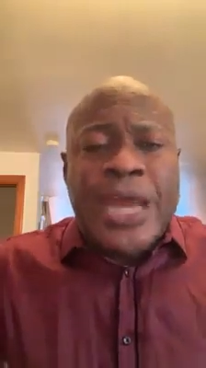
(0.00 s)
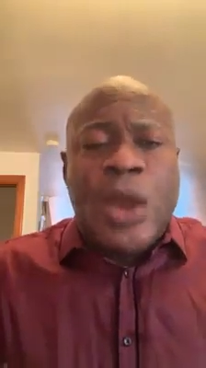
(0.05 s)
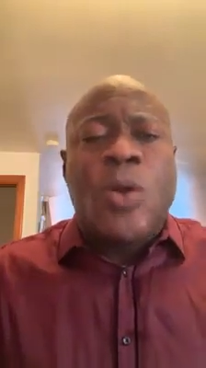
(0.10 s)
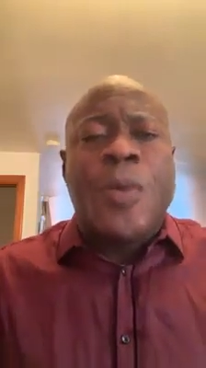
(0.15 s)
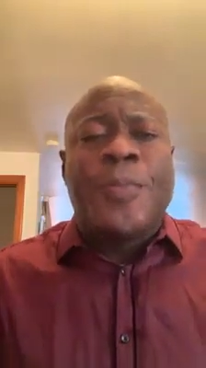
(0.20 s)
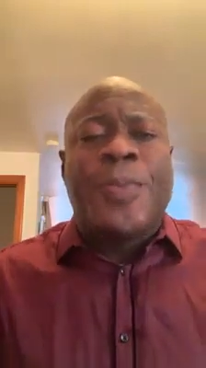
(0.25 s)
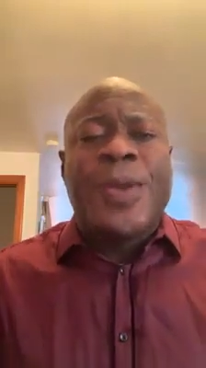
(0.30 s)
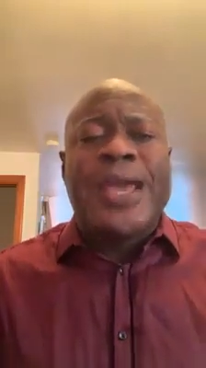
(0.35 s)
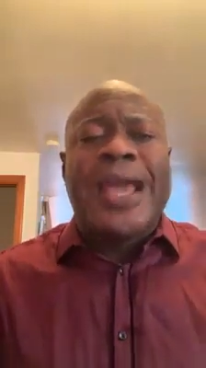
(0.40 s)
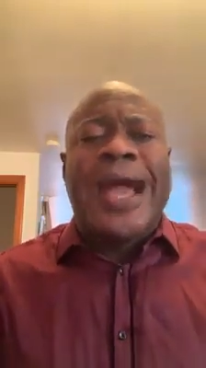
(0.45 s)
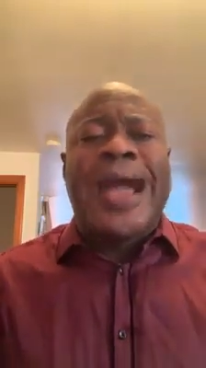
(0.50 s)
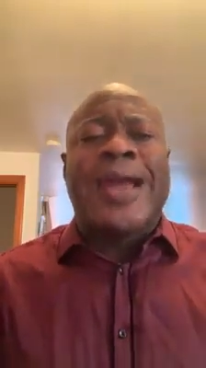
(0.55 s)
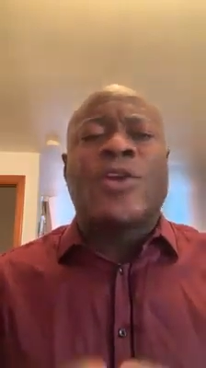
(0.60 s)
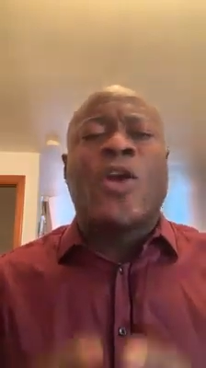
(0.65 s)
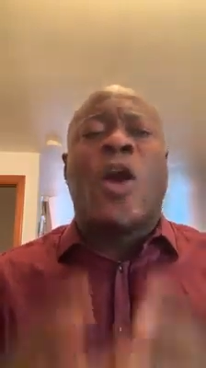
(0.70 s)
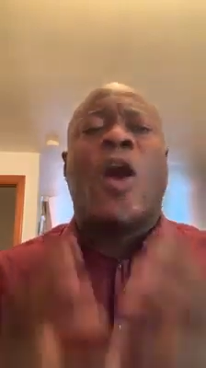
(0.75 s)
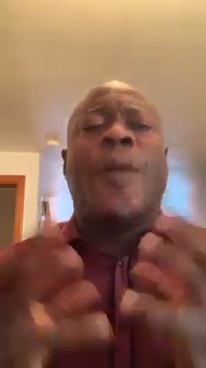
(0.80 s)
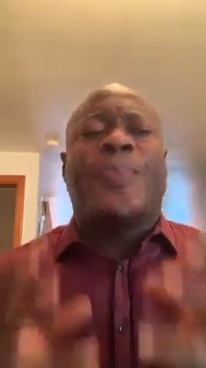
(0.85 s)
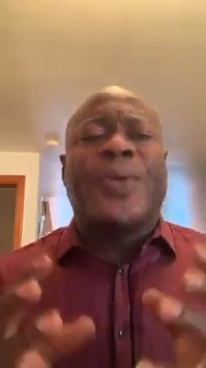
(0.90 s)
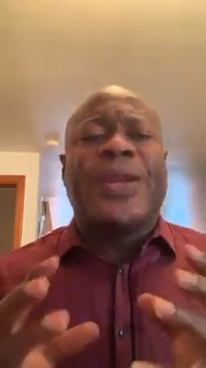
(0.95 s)
there will be
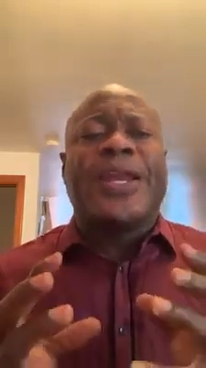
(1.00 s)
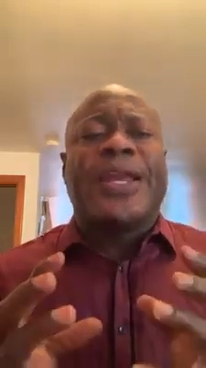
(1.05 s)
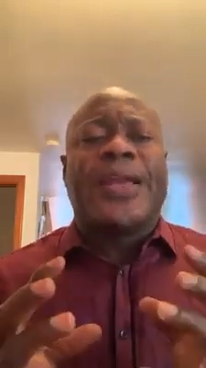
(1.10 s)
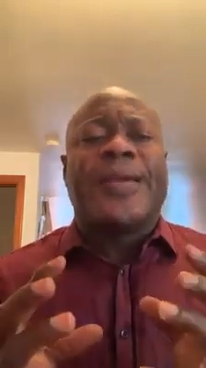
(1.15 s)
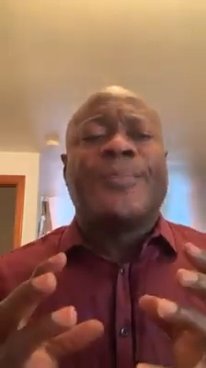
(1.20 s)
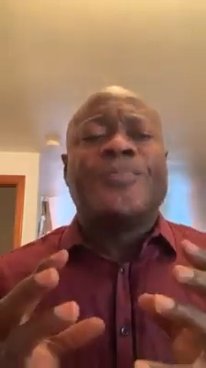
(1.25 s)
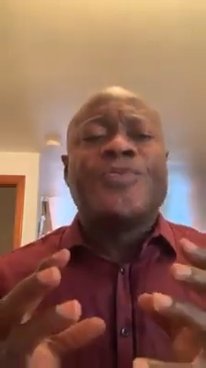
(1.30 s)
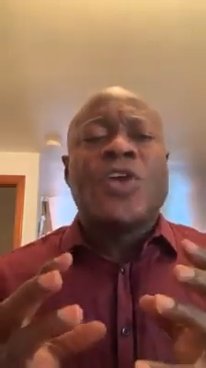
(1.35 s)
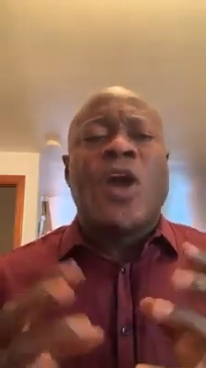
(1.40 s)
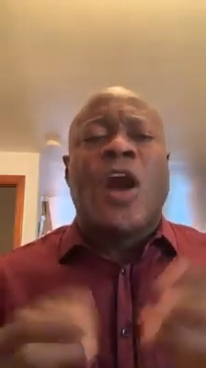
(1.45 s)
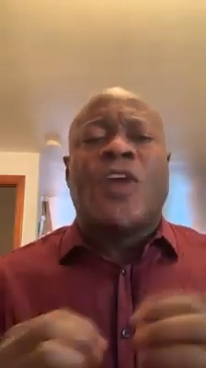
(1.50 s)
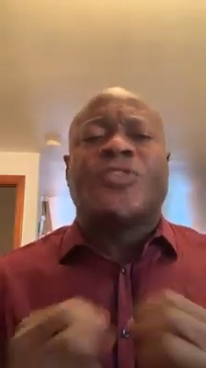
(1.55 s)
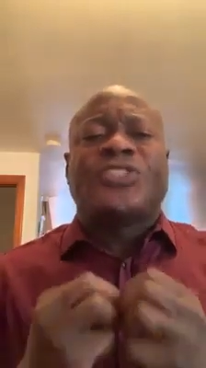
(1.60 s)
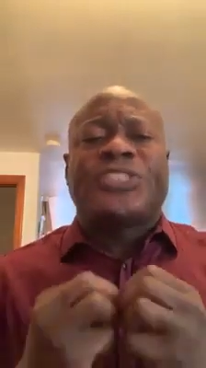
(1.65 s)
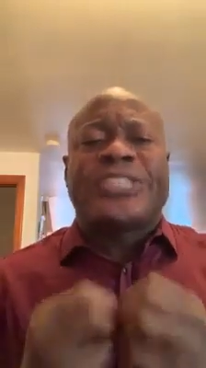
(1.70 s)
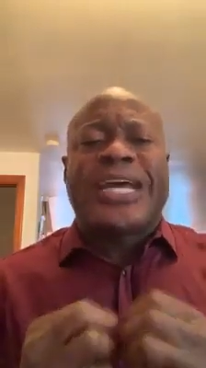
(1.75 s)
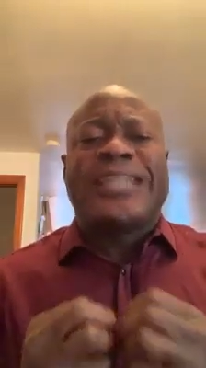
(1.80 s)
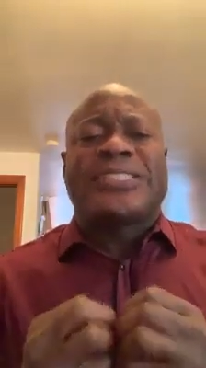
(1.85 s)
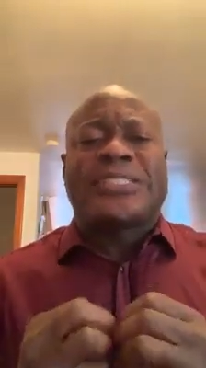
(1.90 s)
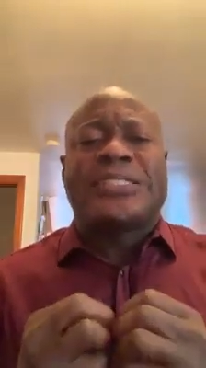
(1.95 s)
an opening
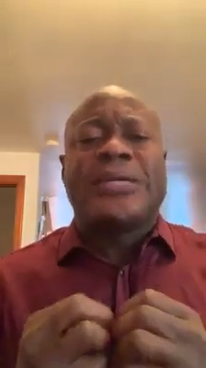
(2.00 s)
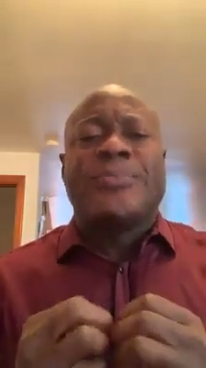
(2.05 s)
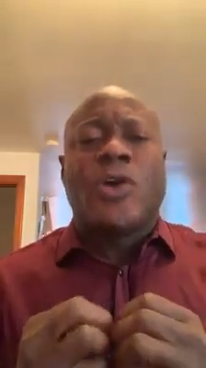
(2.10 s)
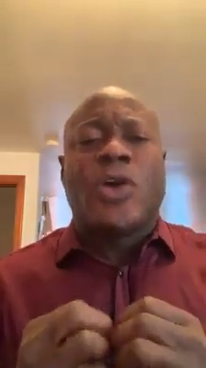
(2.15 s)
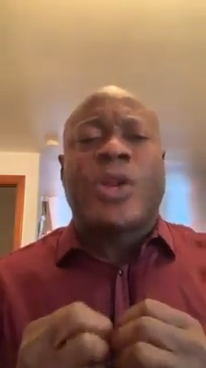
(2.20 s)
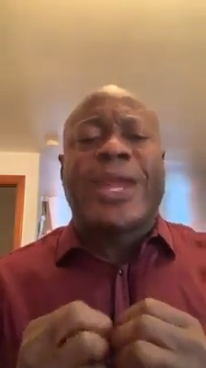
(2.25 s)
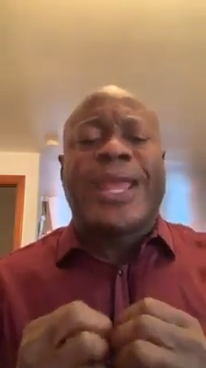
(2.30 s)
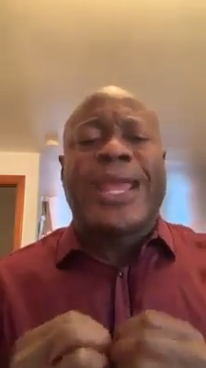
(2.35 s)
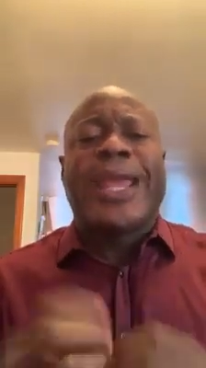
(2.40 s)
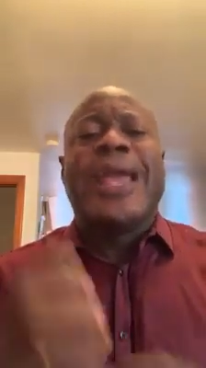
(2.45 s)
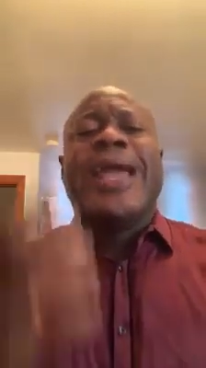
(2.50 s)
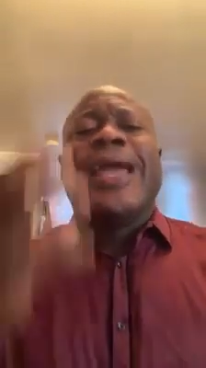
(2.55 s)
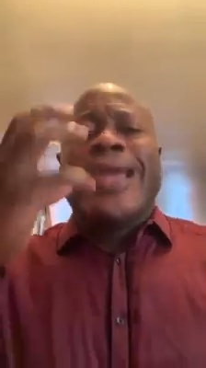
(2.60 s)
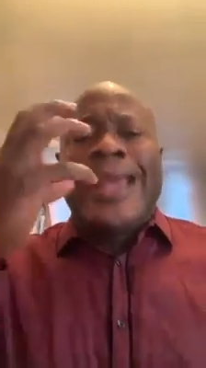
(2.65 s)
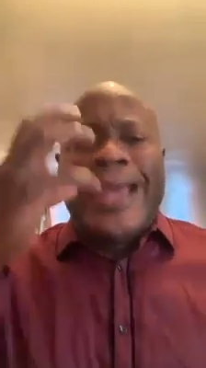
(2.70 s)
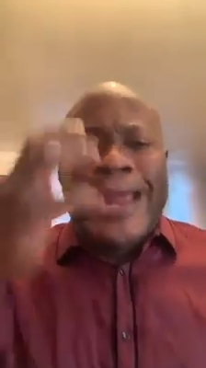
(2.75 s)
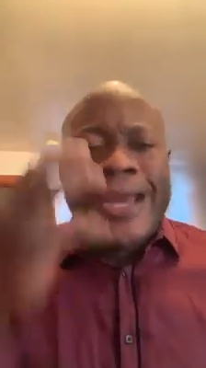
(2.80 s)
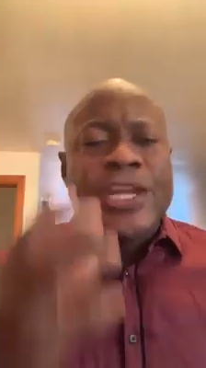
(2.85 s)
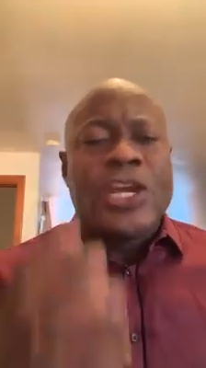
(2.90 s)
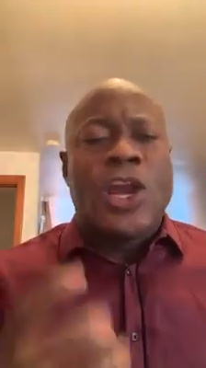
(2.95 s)
of testimony
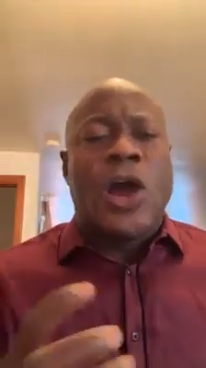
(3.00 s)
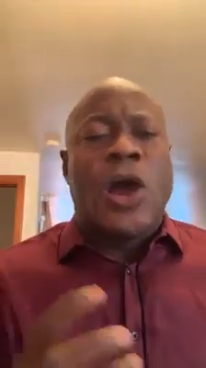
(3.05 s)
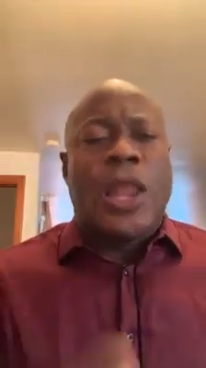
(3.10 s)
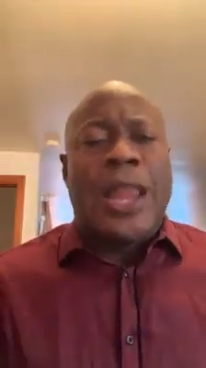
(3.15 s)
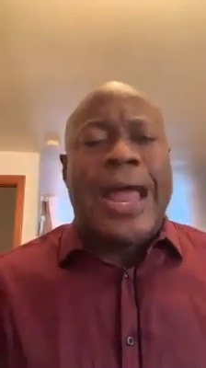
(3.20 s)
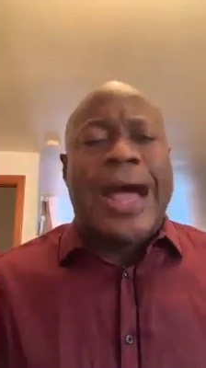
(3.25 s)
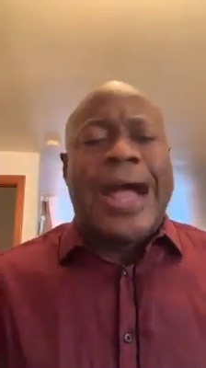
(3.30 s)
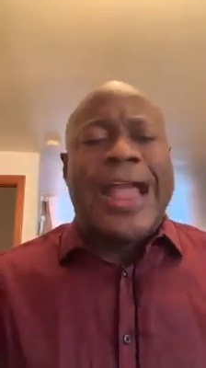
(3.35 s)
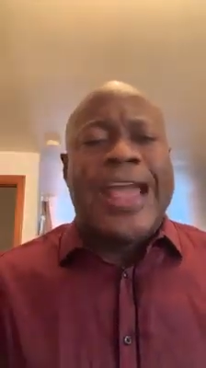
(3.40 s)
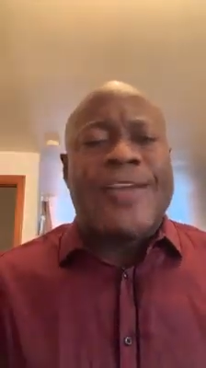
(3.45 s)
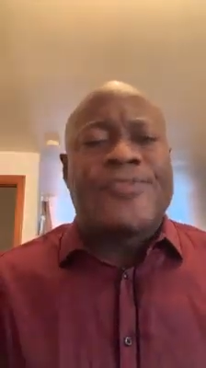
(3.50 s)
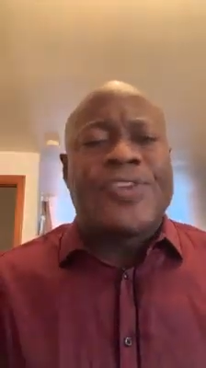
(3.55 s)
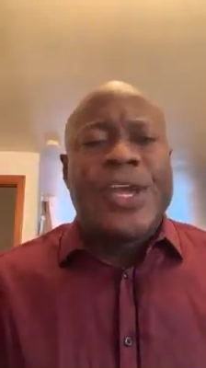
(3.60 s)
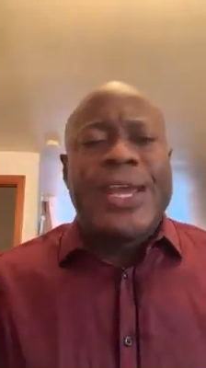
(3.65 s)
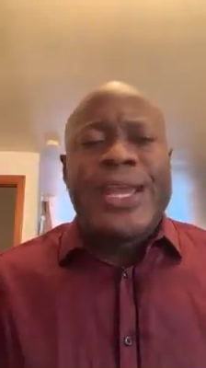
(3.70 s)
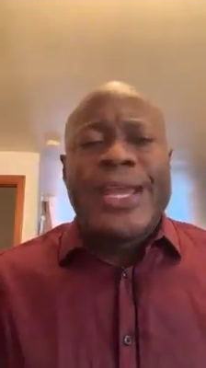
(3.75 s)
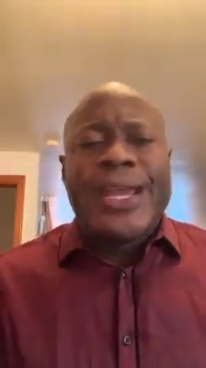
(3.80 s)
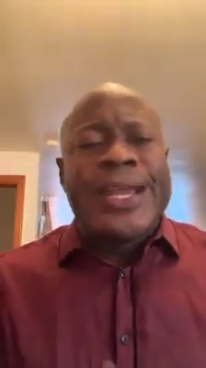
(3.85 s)
in your life.